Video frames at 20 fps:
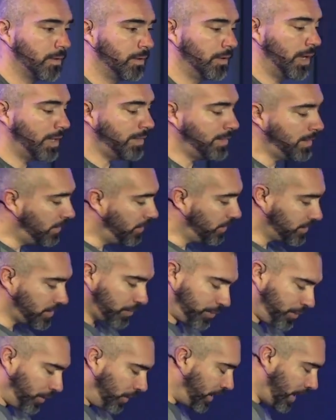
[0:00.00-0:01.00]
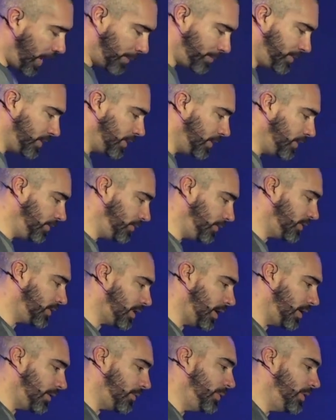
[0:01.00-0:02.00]
And then there's a third option. This one's
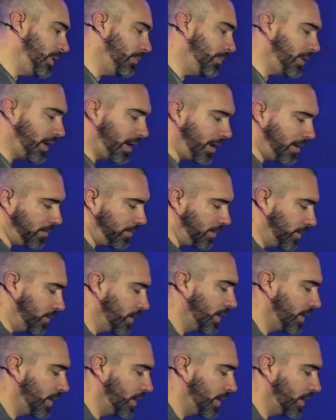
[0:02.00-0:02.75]
kind of weird, but I don't know.